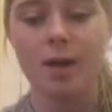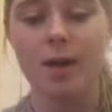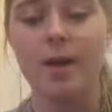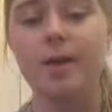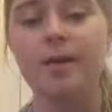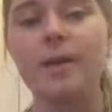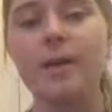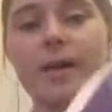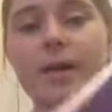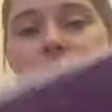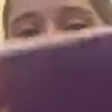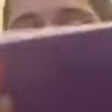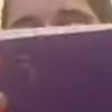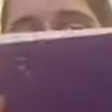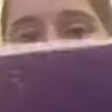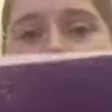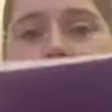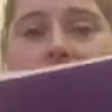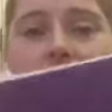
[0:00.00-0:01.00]
And then,
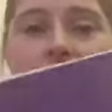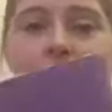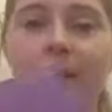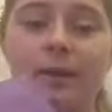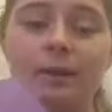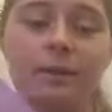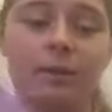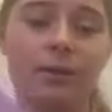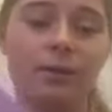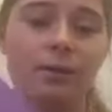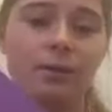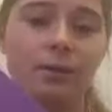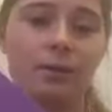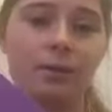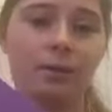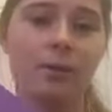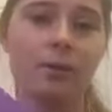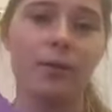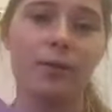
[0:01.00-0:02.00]
again, this
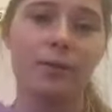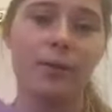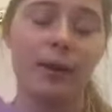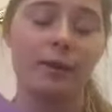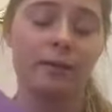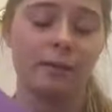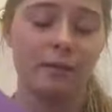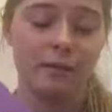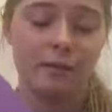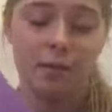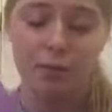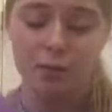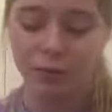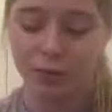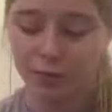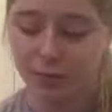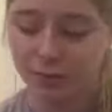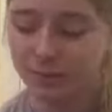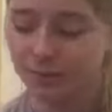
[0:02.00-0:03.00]
is another random
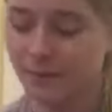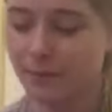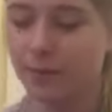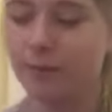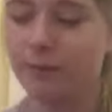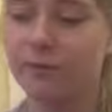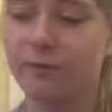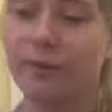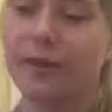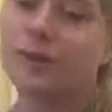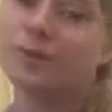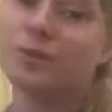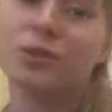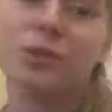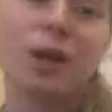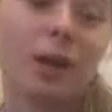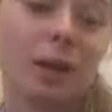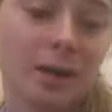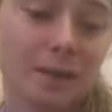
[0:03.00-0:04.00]
folder of random
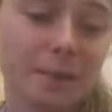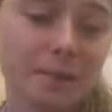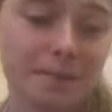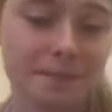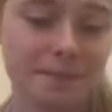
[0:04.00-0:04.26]
junk.